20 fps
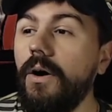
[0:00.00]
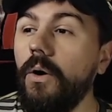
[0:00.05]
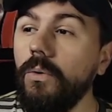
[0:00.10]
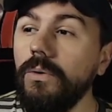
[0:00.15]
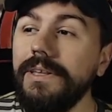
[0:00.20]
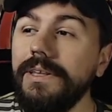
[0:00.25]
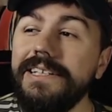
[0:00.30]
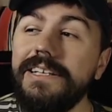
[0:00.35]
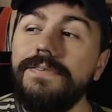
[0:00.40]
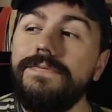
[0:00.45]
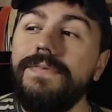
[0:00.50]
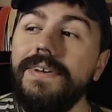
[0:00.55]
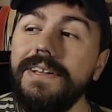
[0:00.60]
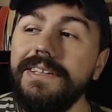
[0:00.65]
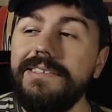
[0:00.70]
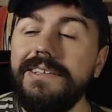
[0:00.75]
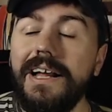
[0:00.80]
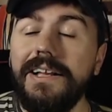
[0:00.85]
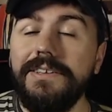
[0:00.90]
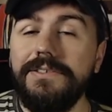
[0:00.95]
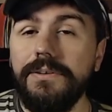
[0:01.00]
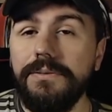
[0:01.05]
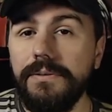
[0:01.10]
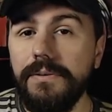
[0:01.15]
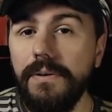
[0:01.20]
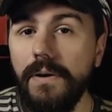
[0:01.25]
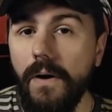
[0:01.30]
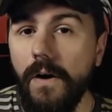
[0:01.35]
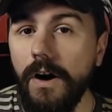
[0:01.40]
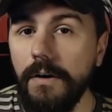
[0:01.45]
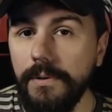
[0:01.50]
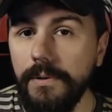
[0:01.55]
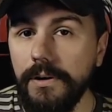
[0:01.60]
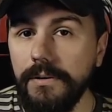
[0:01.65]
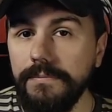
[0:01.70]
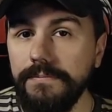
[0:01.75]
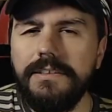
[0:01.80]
only defense stats on their armor.